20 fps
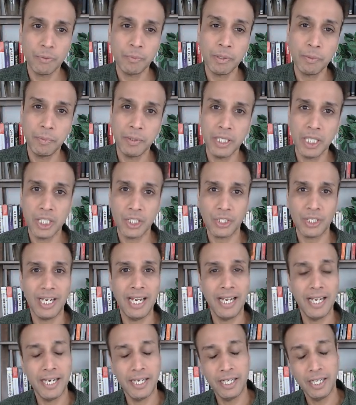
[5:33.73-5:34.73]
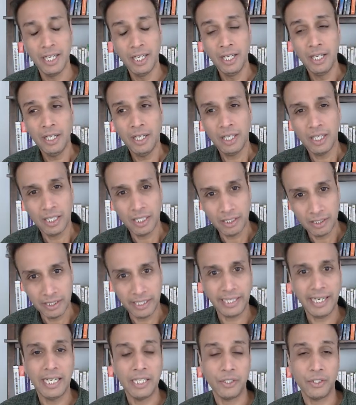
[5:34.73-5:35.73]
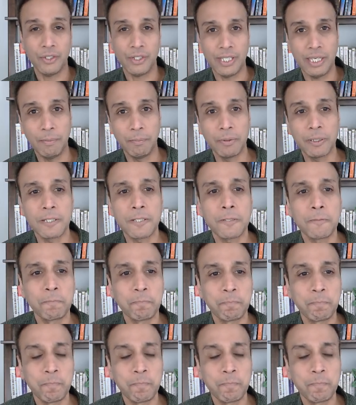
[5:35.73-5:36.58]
BPH, and the cancer samples.